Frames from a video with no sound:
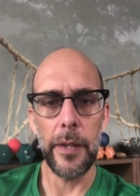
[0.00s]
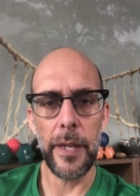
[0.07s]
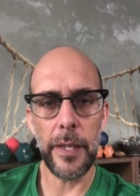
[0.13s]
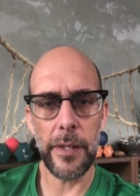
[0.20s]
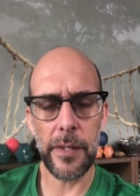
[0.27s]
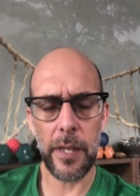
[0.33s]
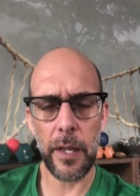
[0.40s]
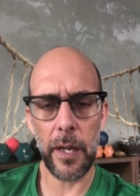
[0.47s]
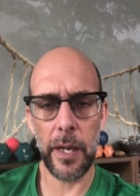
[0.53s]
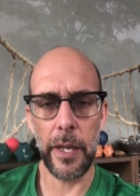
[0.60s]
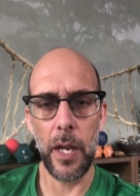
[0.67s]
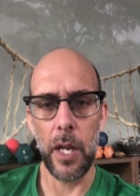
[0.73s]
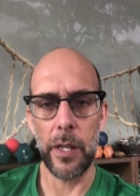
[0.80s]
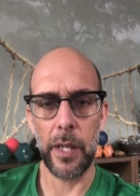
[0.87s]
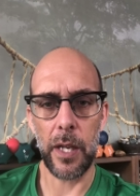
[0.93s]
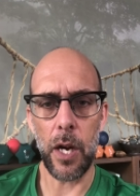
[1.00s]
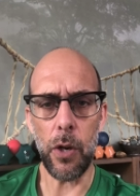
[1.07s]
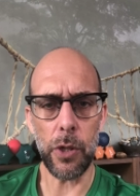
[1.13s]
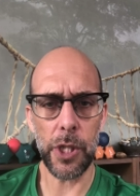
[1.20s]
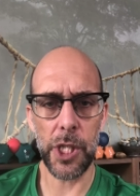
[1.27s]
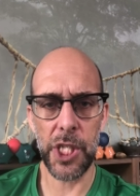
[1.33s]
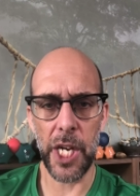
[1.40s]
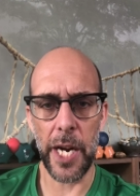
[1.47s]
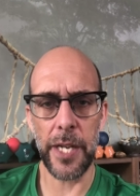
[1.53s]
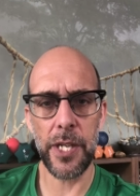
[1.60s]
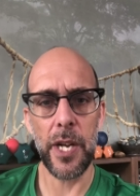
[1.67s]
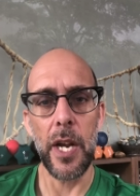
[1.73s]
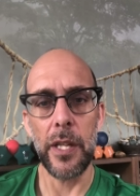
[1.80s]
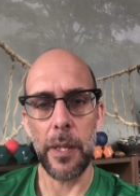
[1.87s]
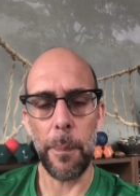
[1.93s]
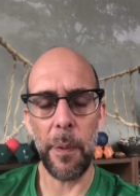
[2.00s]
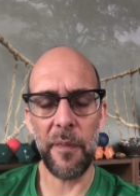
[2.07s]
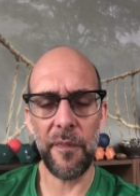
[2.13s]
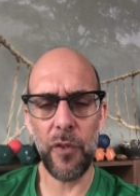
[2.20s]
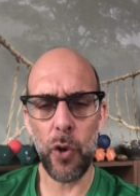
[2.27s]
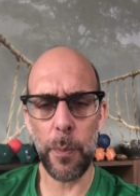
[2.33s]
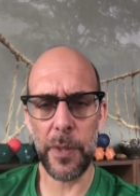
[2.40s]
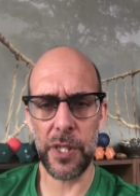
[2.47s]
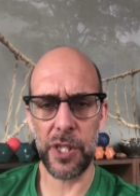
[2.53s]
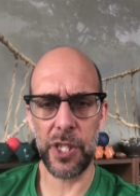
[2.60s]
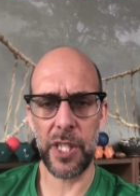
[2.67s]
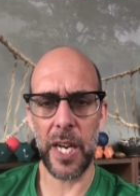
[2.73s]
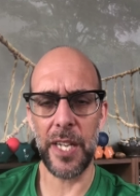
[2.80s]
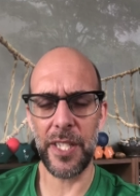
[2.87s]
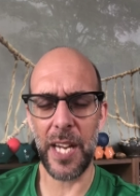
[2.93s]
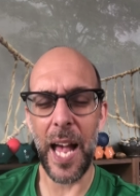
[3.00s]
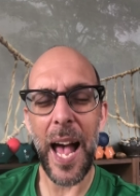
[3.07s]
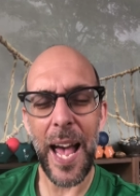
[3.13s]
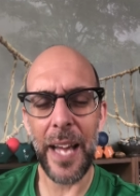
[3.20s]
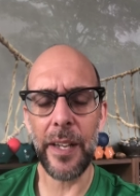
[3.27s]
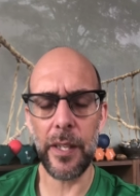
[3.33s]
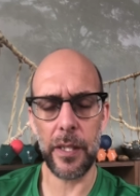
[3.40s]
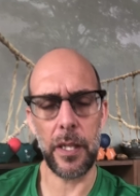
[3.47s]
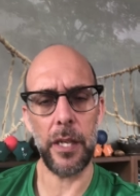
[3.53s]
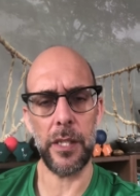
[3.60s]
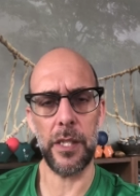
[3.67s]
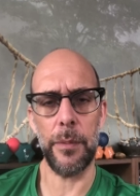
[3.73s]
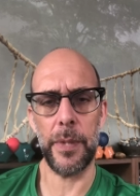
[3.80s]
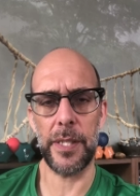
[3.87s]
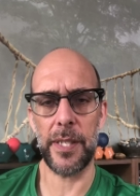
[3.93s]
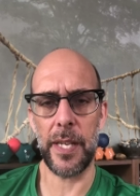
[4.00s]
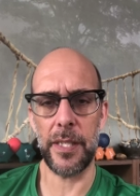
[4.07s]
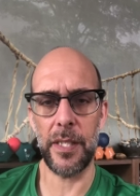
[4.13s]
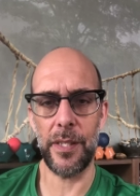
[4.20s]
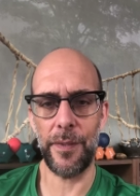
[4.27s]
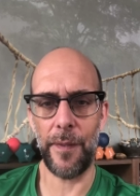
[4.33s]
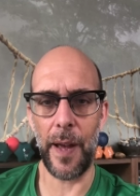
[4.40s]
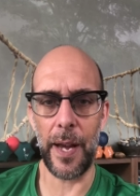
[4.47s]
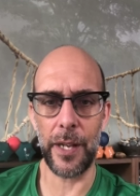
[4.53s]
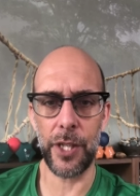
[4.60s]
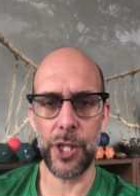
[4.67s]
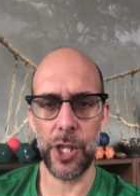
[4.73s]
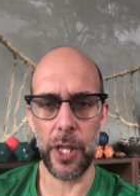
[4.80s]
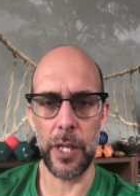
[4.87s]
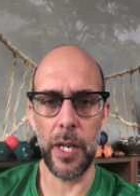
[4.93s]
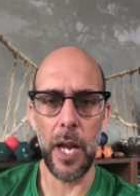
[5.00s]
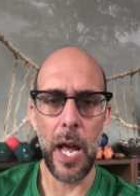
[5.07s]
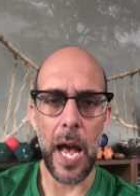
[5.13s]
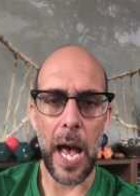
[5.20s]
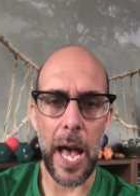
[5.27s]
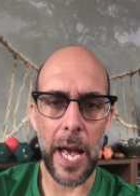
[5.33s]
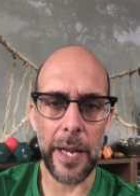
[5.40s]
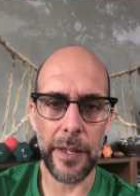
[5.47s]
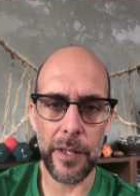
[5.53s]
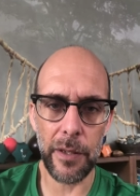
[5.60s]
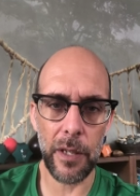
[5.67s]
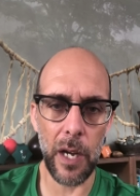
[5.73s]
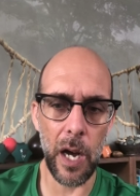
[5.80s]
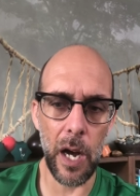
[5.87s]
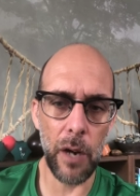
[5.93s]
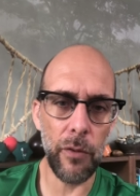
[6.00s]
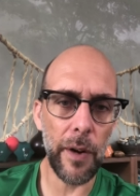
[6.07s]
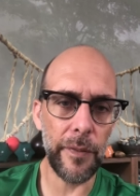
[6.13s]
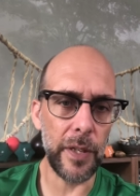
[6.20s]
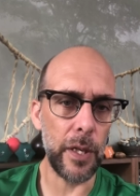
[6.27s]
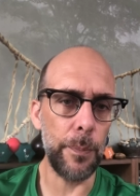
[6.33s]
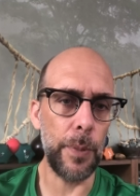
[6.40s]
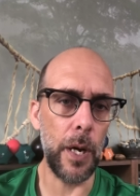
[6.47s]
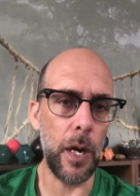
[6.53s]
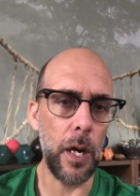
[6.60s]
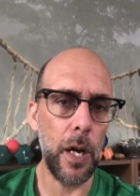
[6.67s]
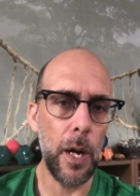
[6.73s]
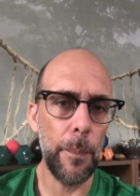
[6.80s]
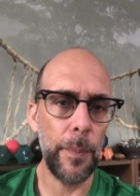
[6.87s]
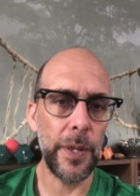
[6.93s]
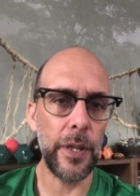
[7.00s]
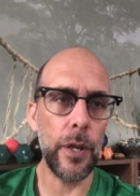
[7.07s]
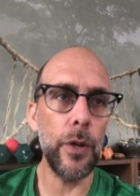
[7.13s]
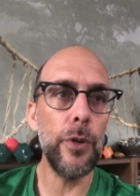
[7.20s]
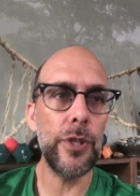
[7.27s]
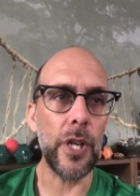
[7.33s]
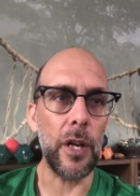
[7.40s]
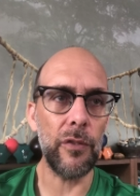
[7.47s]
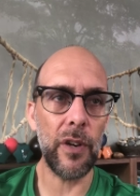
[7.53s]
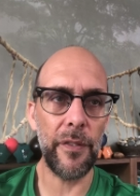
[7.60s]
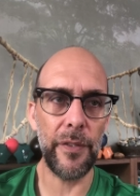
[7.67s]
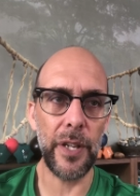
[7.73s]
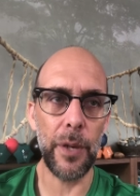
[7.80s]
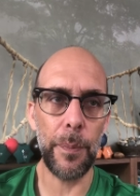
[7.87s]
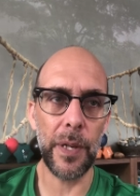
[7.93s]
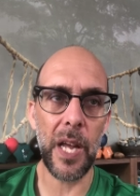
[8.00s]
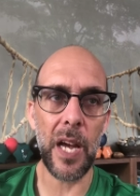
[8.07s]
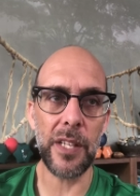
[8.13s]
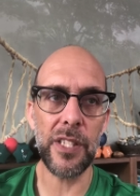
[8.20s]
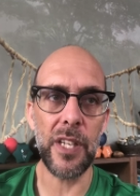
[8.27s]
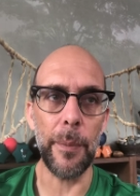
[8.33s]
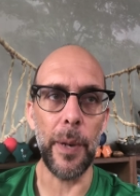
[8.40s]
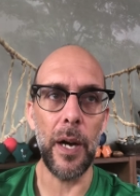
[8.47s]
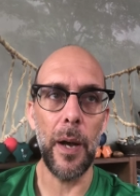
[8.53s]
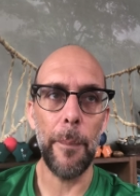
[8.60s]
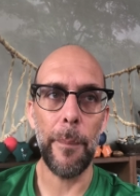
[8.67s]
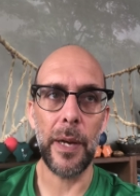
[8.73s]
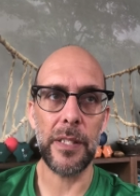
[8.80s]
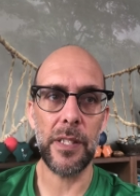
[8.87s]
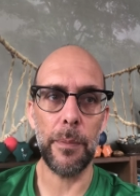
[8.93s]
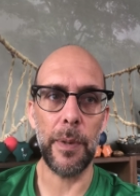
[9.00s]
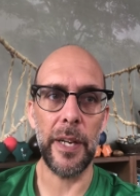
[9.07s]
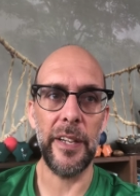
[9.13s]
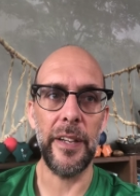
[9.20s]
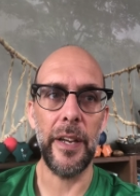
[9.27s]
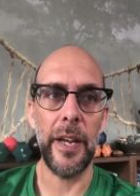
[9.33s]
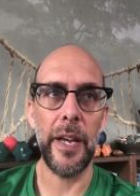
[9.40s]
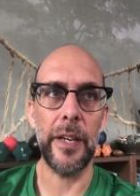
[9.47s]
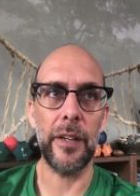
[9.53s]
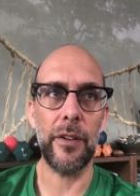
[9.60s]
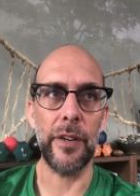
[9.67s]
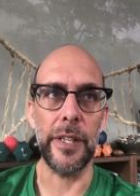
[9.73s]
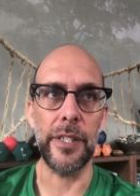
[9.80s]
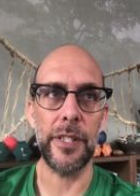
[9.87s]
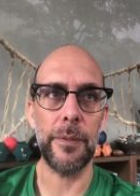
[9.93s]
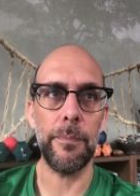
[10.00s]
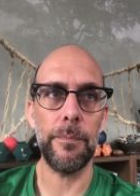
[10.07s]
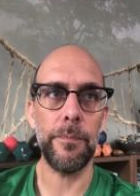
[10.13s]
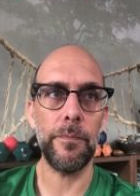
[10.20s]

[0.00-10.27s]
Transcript: Then suddenly the culture changed, the performance changed, and customer satisfaction and uh, revenue per, per user, revenue per customer massively increased.